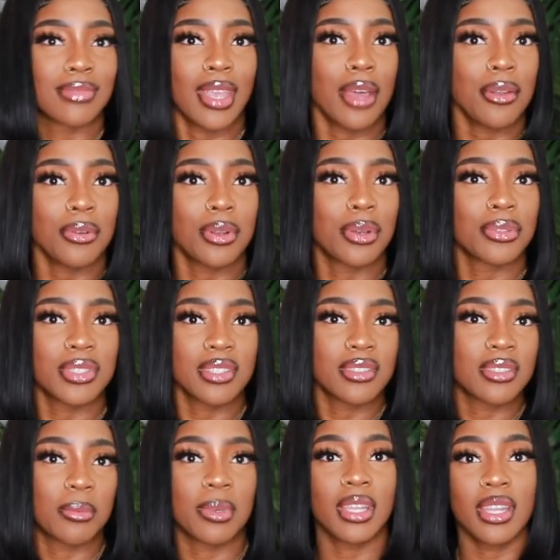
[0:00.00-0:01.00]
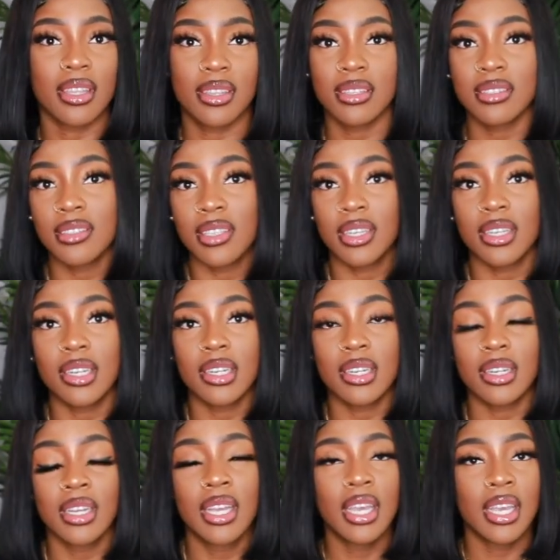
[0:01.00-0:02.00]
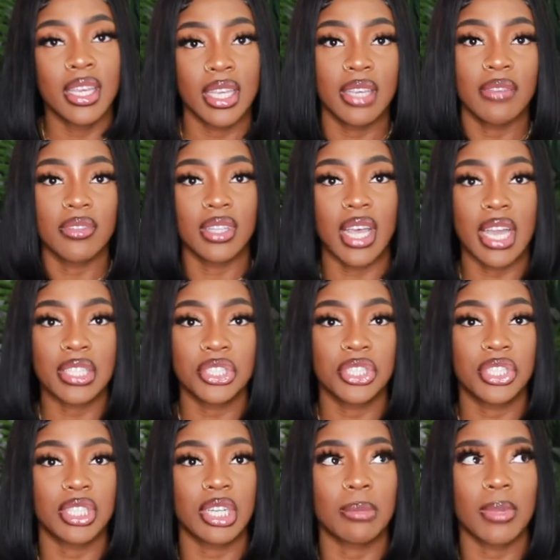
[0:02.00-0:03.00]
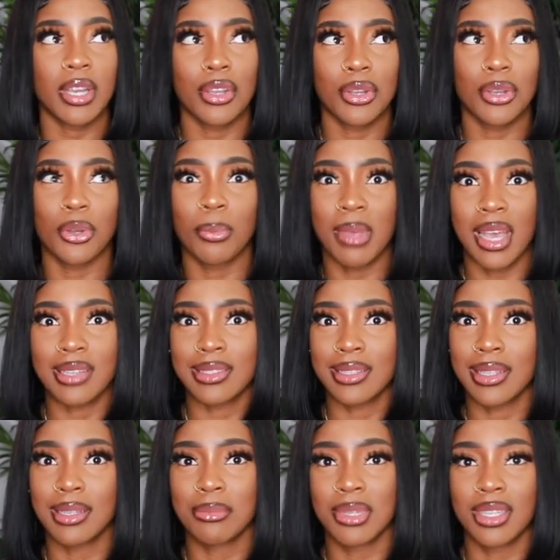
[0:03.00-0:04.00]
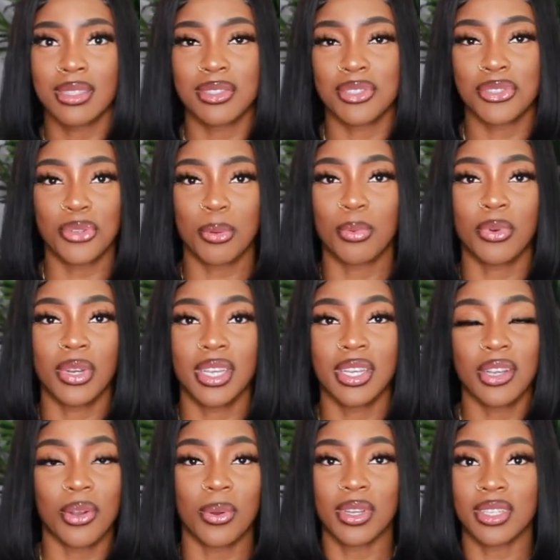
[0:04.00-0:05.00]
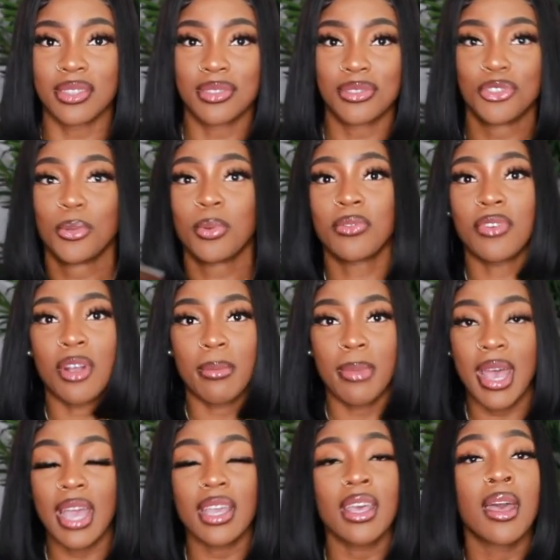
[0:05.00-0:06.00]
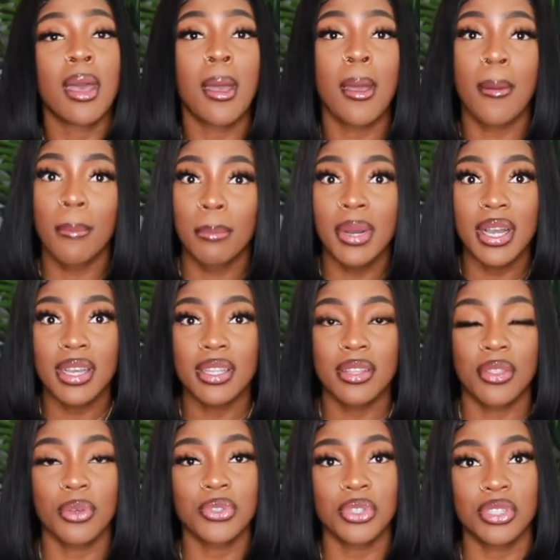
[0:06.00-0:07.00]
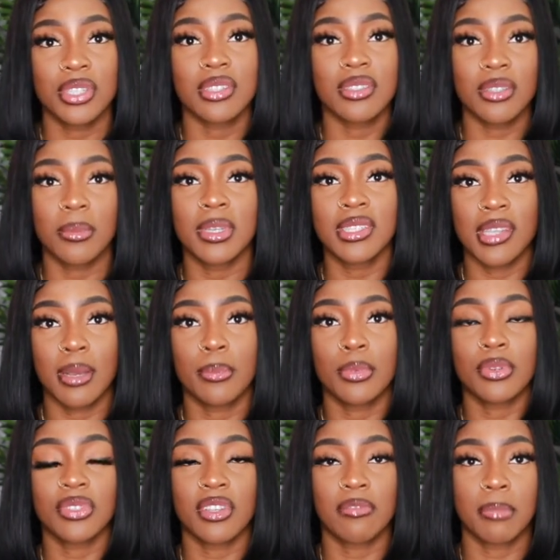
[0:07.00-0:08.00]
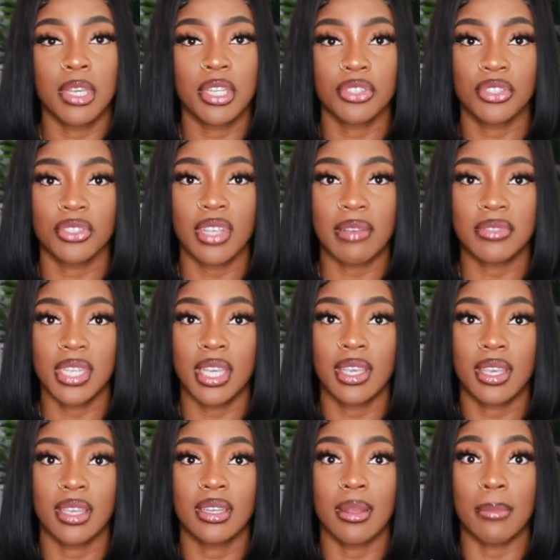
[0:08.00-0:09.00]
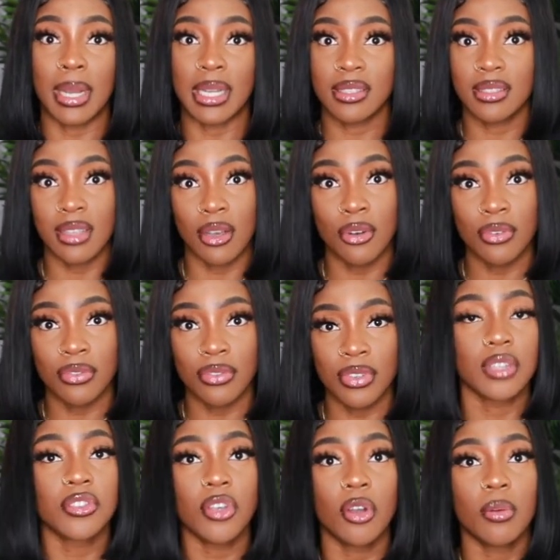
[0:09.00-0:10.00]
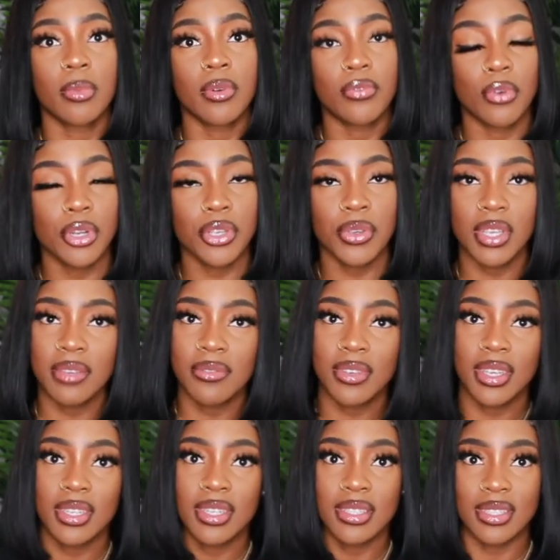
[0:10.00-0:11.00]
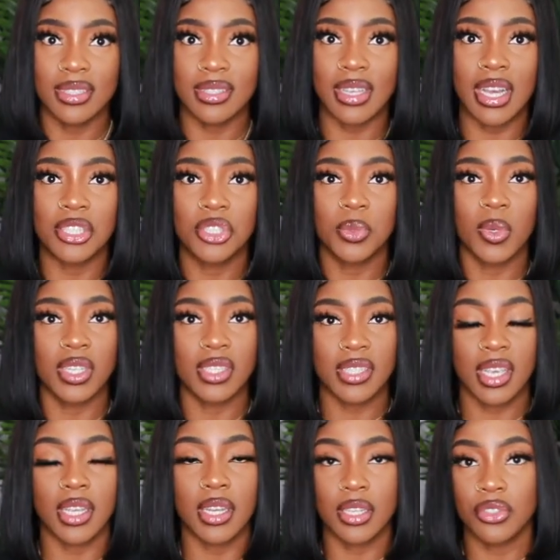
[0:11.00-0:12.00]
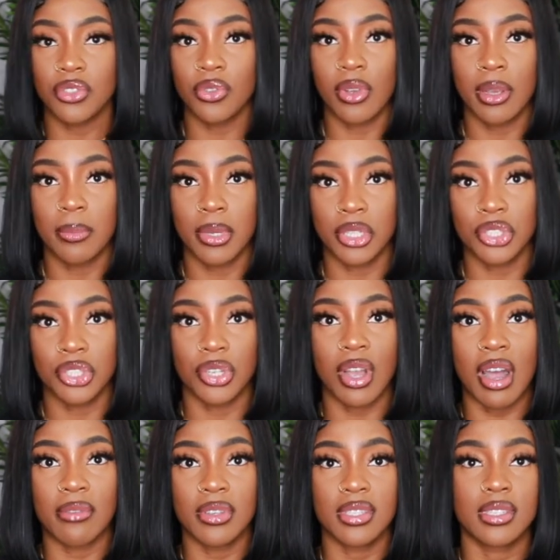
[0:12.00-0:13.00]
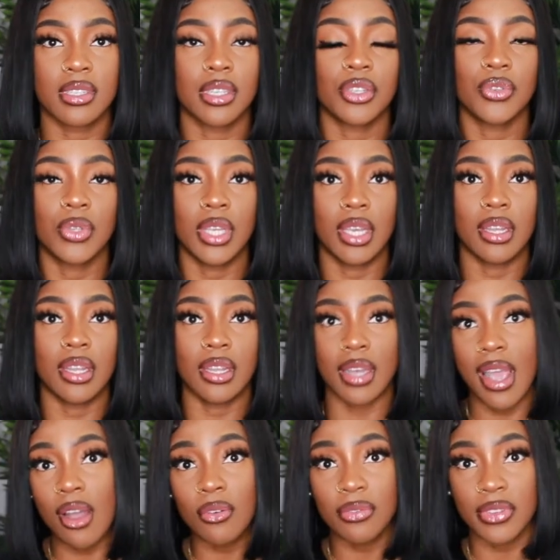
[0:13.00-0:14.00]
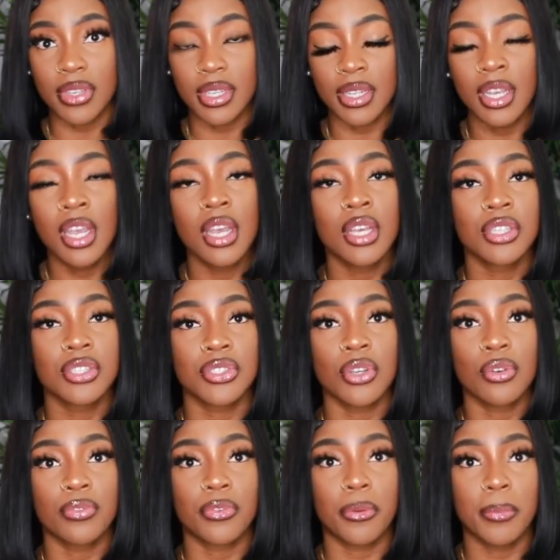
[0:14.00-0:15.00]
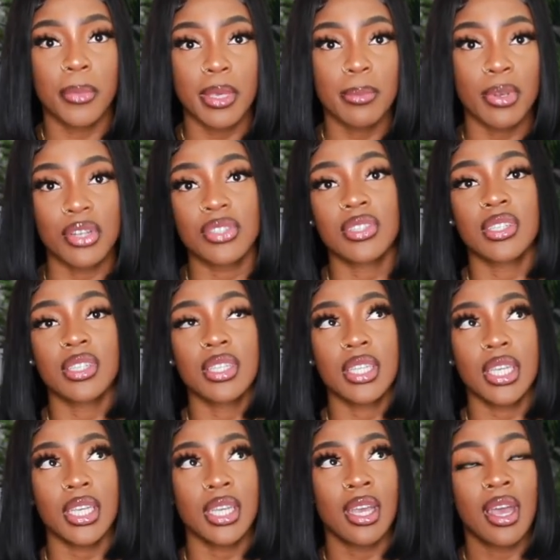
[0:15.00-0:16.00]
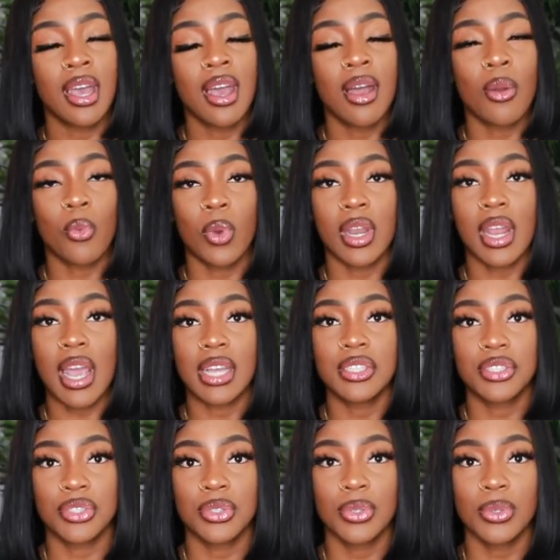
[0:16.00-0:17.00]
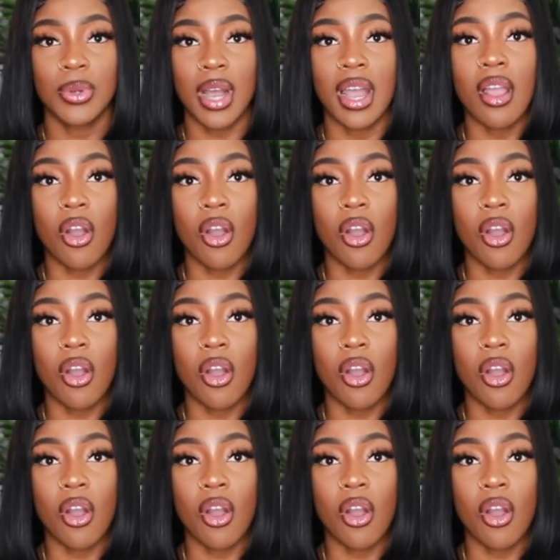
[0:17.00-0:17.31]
I don't know, since the beginning of this year, even last year. I'm not going to go past them because there's no point going super far back, but those are just some examples of pictures I've taken myself. So before you even decide you want to take an Instagram picture, obviously you need an outfit. So for me personally, what I do, I